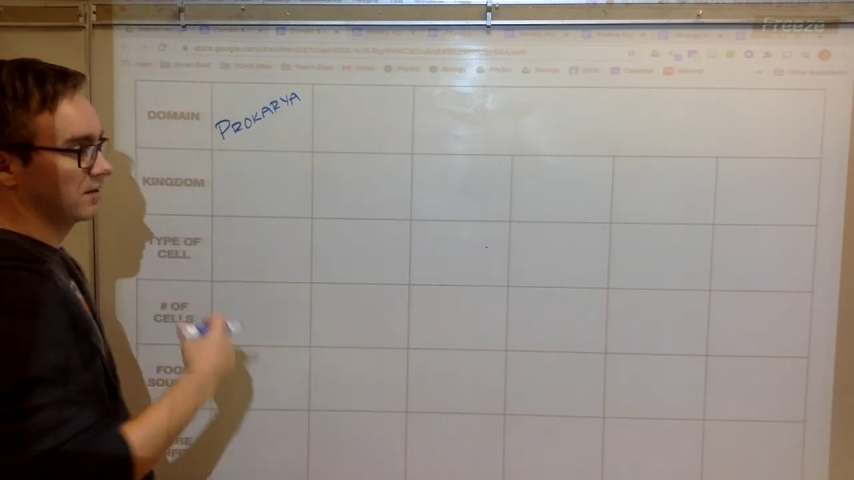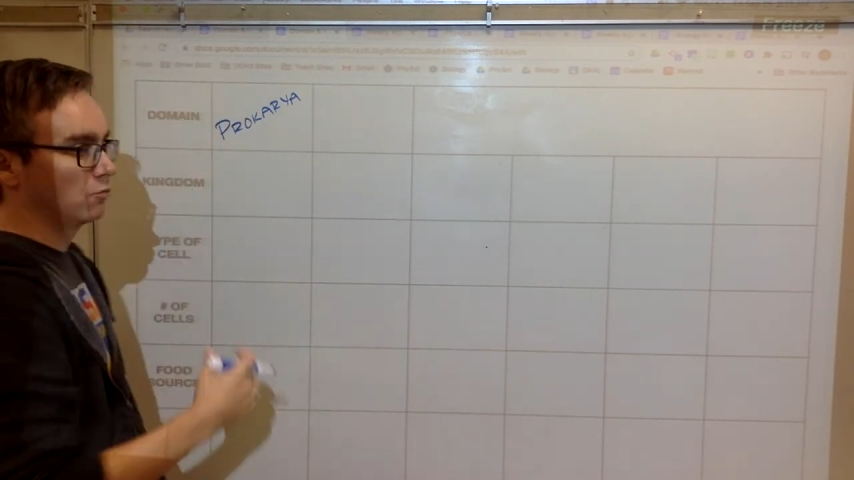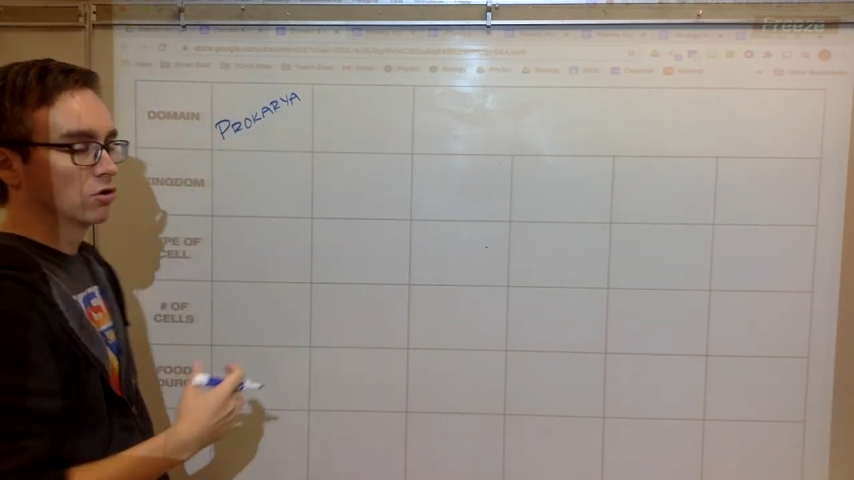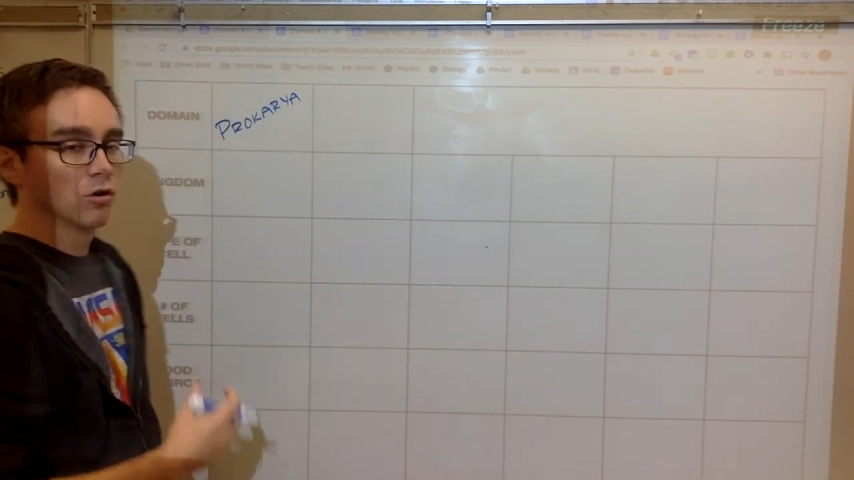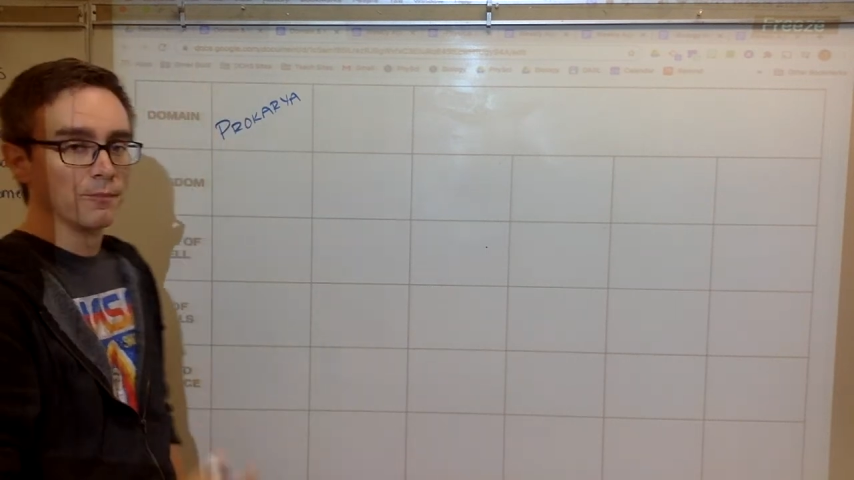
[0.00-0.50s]
and
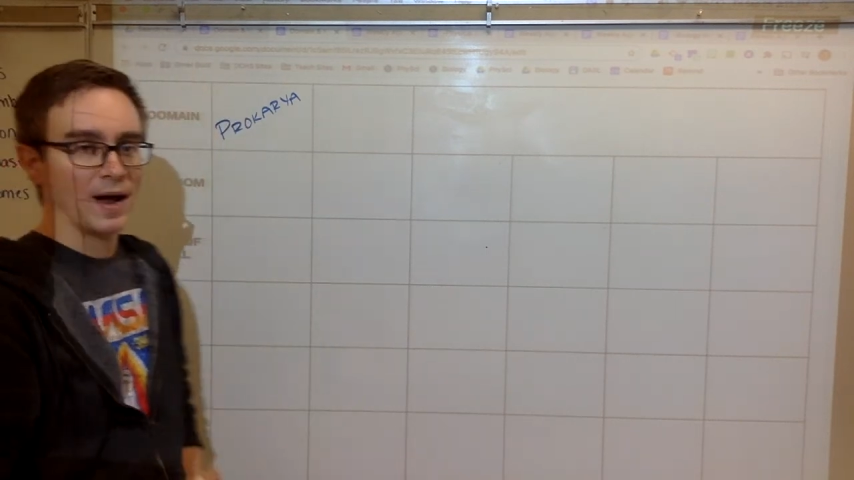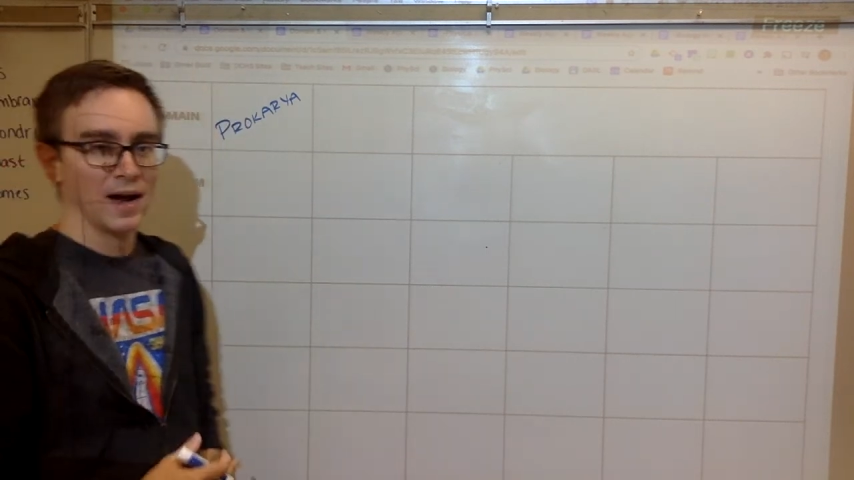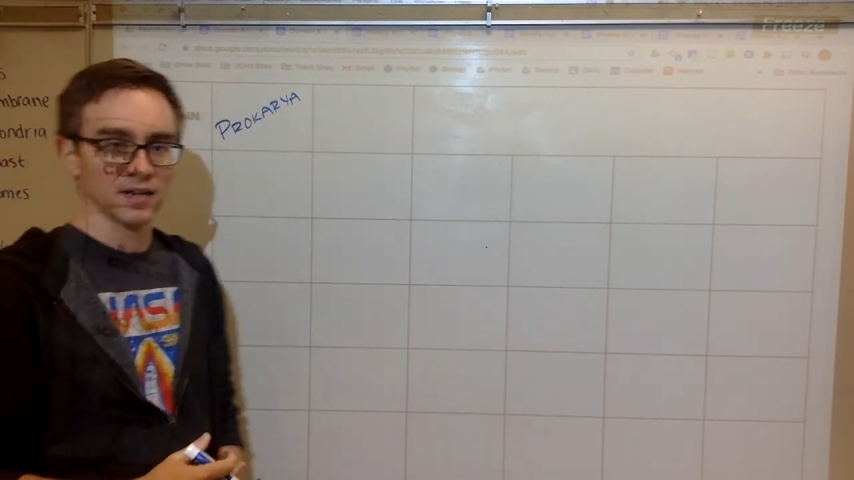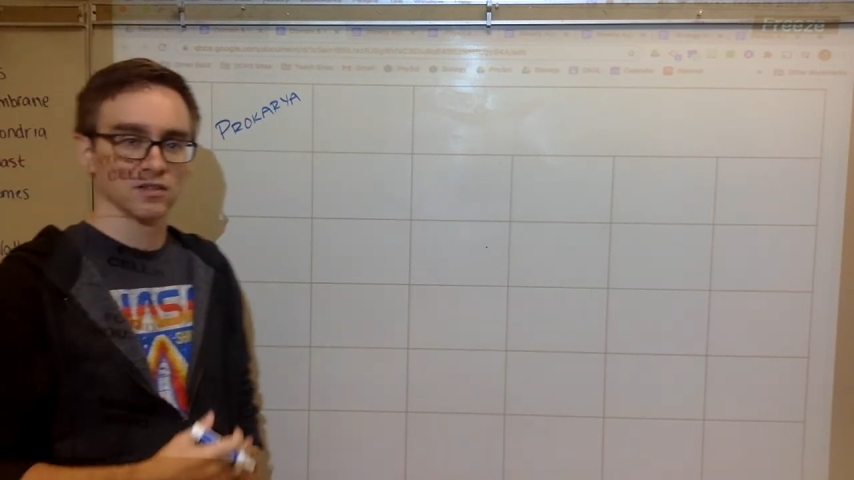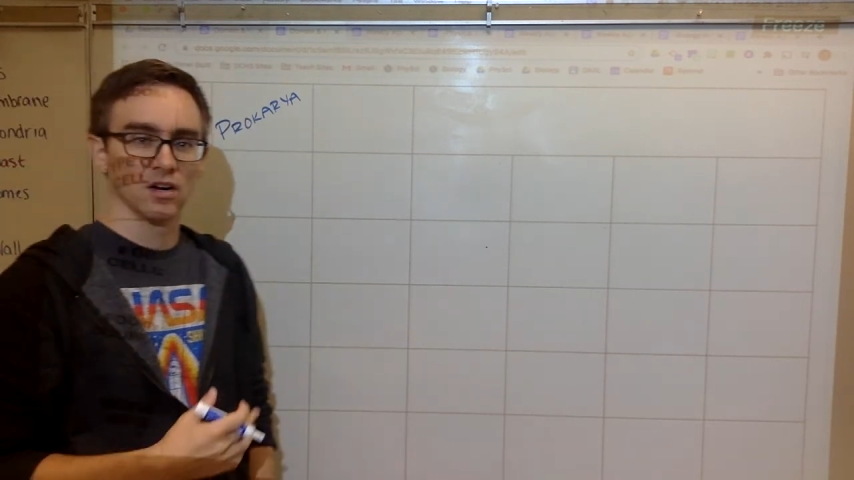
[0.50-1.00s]
then we'll go
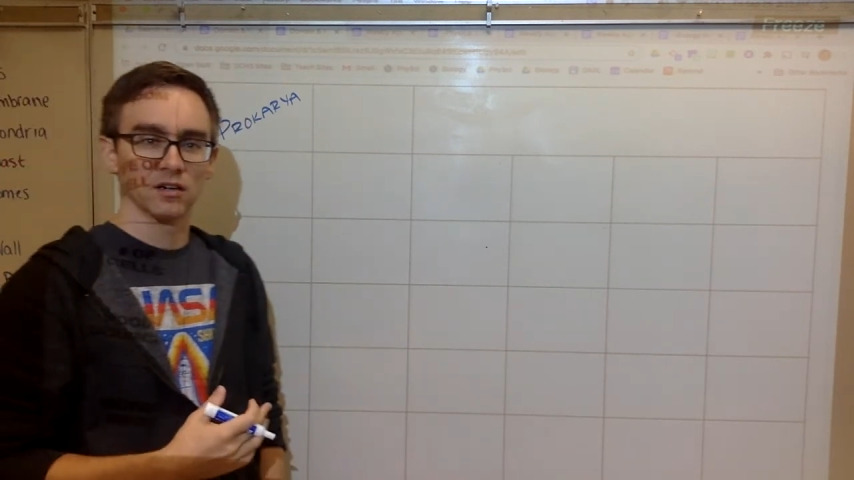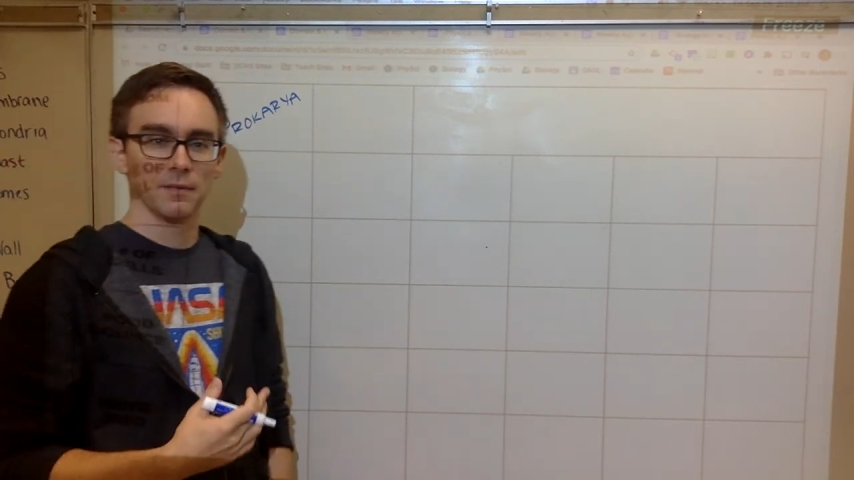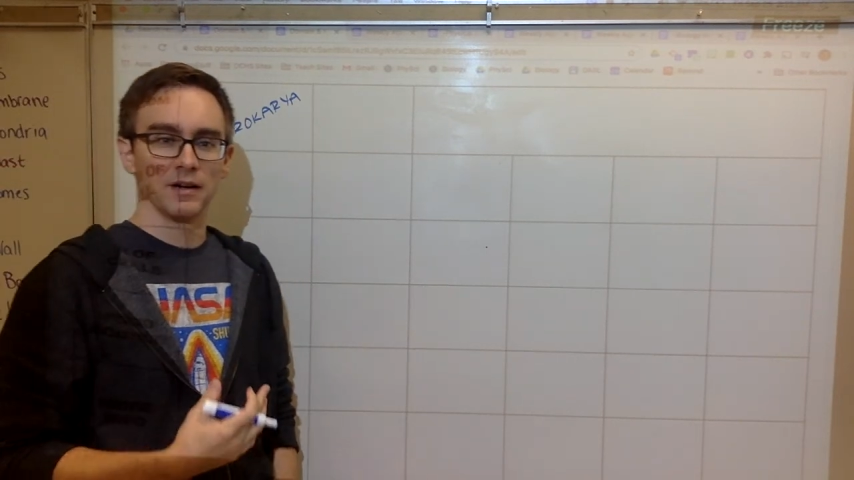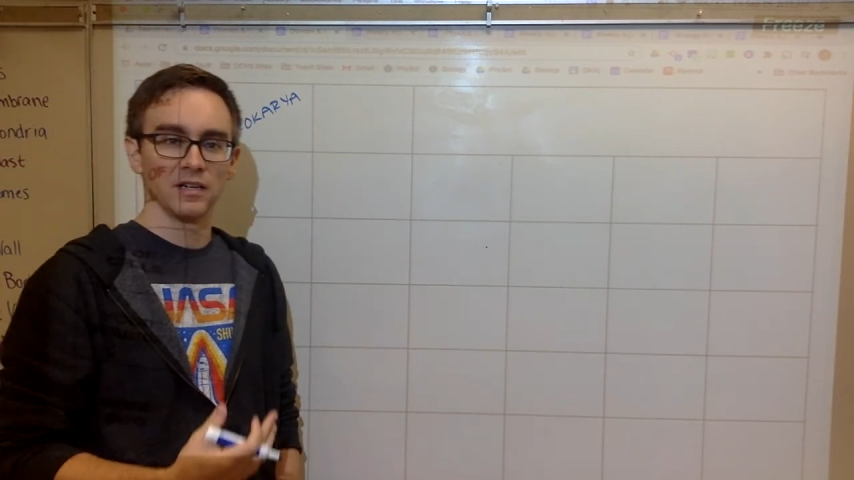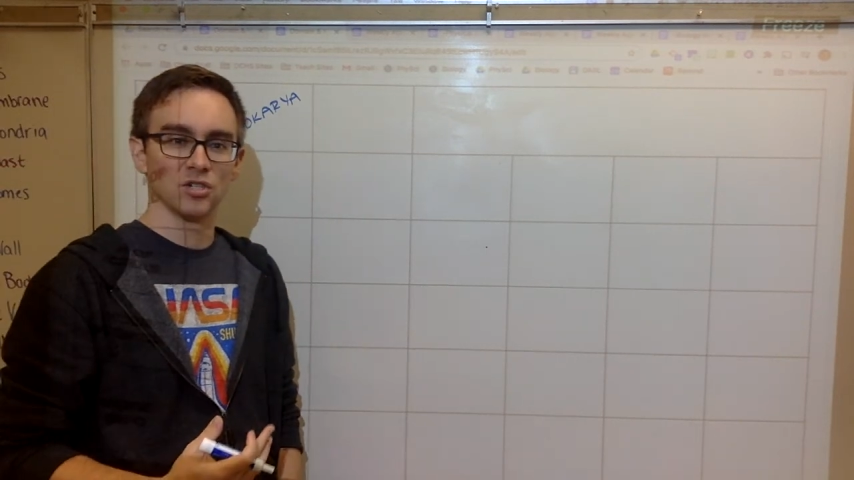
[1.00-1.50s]
back and talk
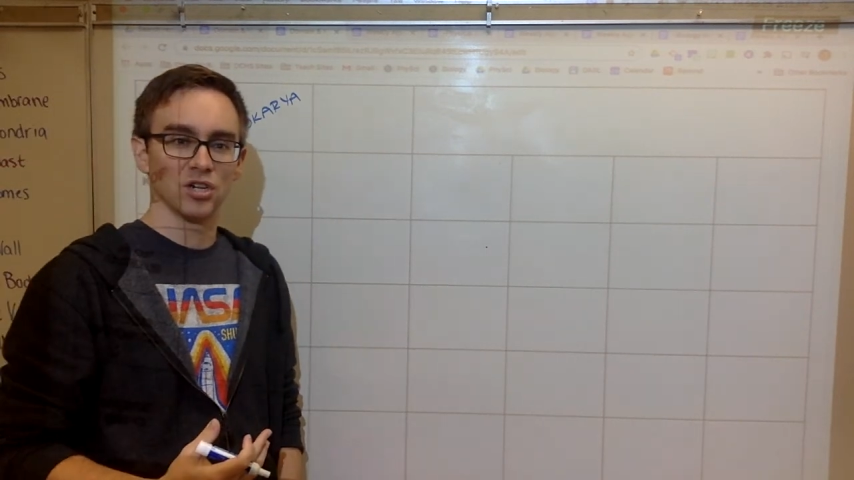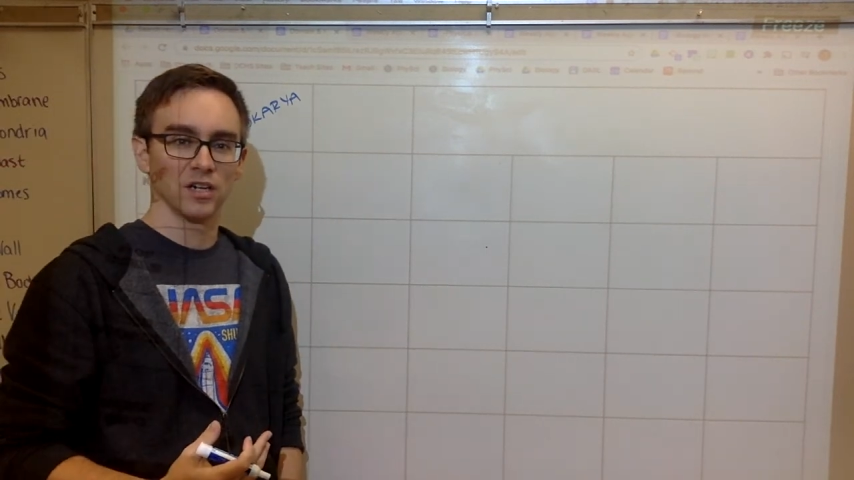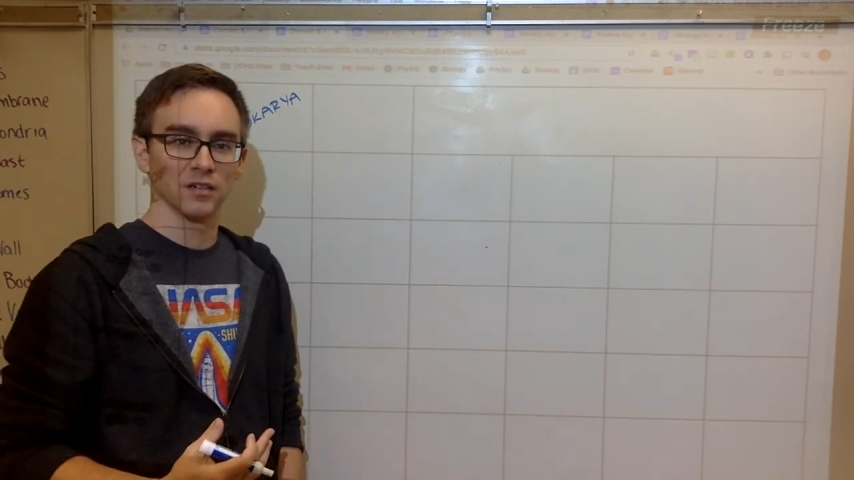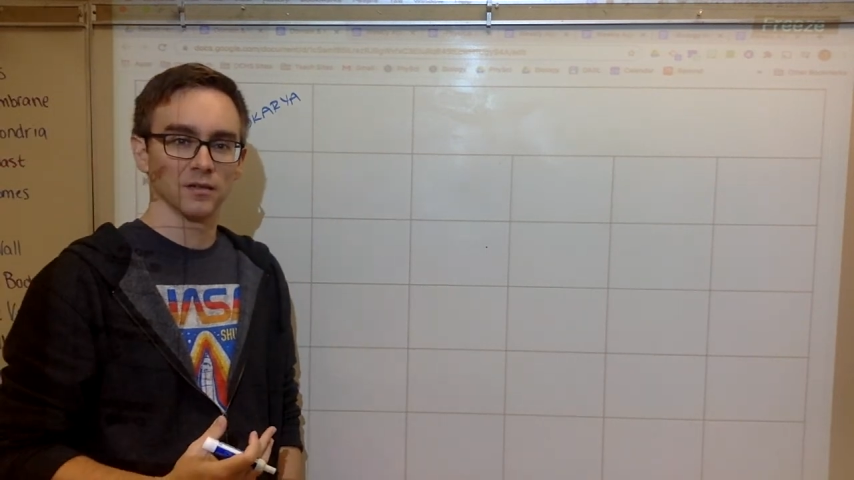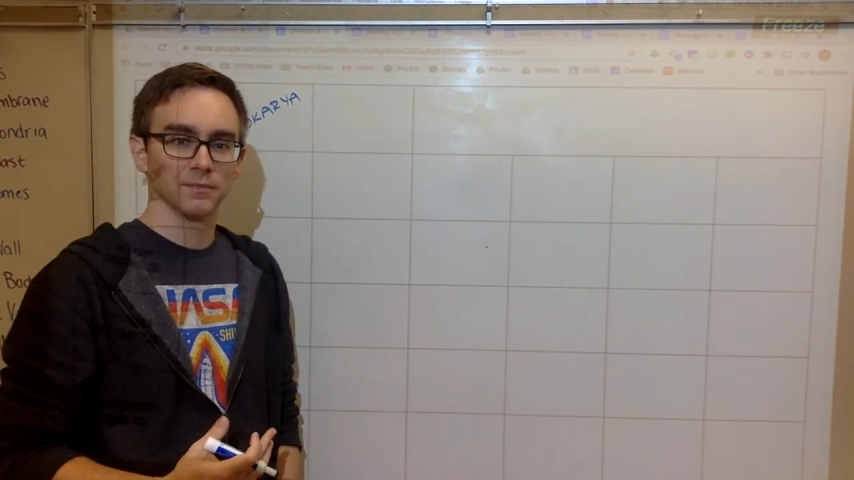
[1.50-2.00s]
about each
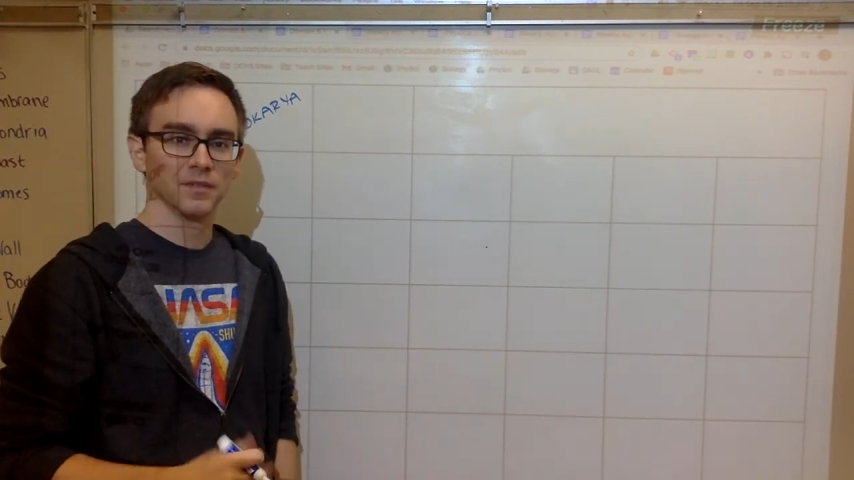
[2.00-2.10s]
kingdom.